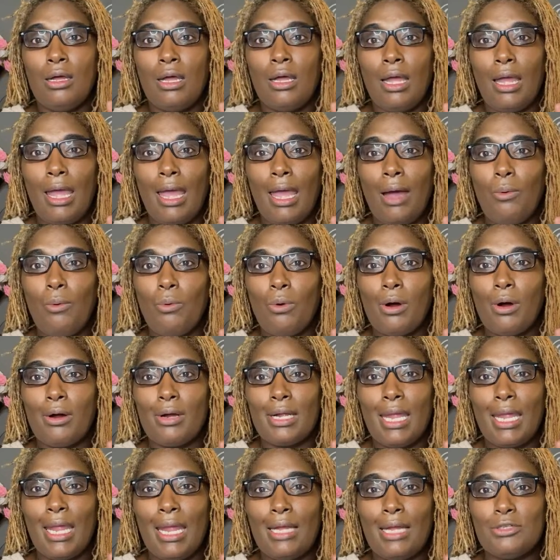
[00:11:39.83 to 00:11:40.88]
At work,
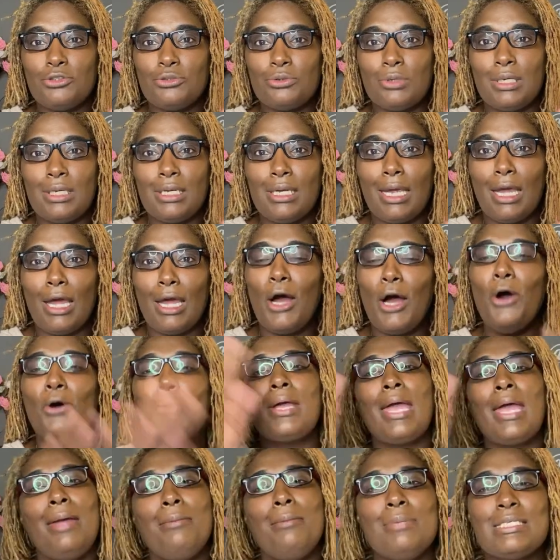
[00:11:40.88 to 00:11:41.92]
can't drink yet.
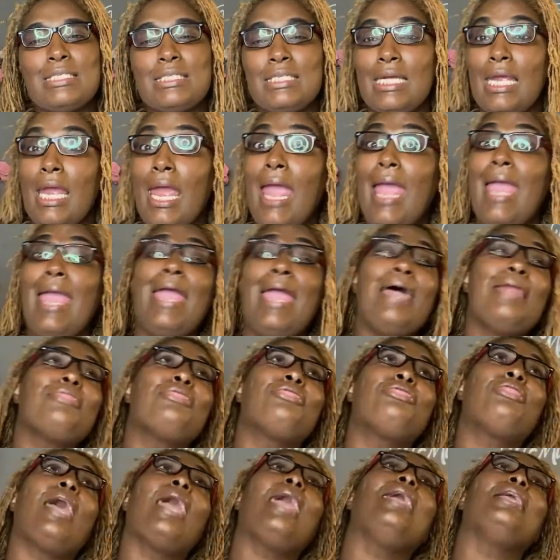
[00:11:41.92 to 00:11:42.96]
Okay, Miss T, and
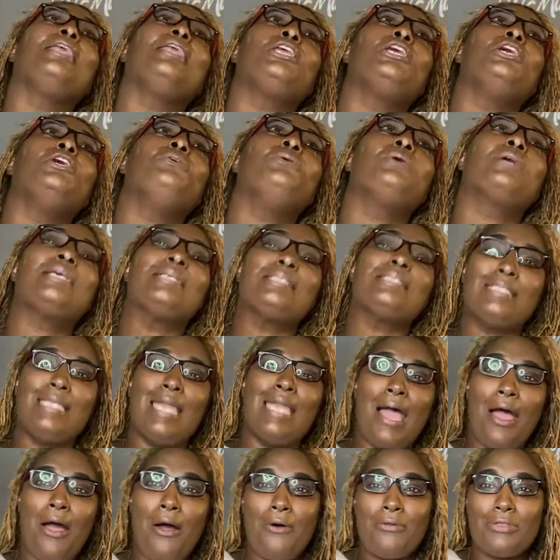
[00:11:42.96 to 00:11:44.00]
thank you, because
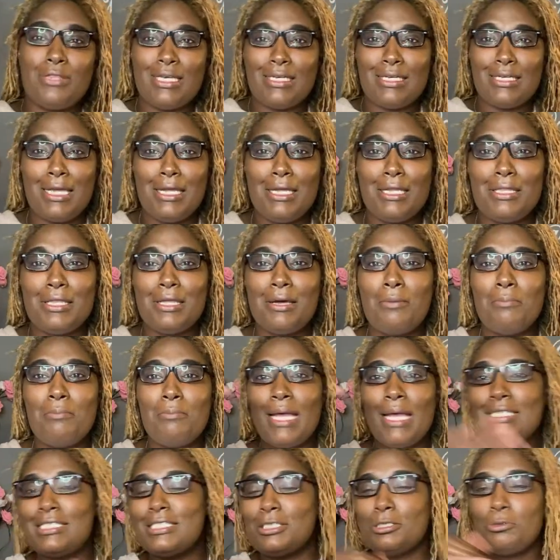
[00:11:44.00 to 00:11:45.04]
now the
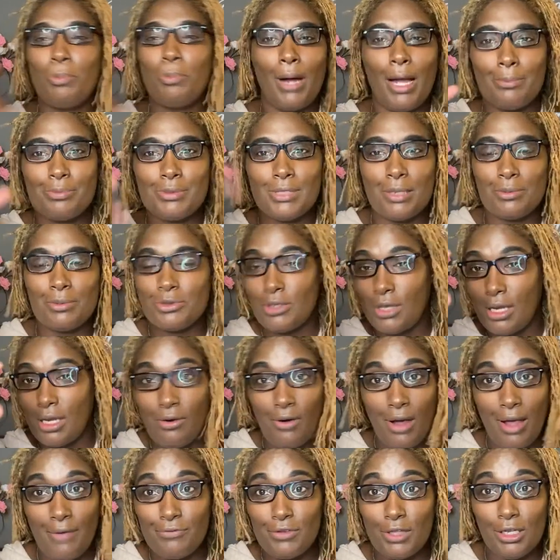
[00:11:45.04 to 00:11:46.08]
message pops up, so I don't
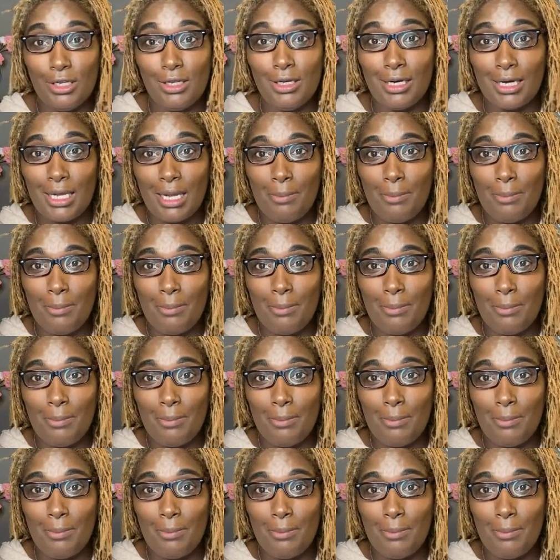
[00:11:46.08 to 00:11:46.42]
have to look.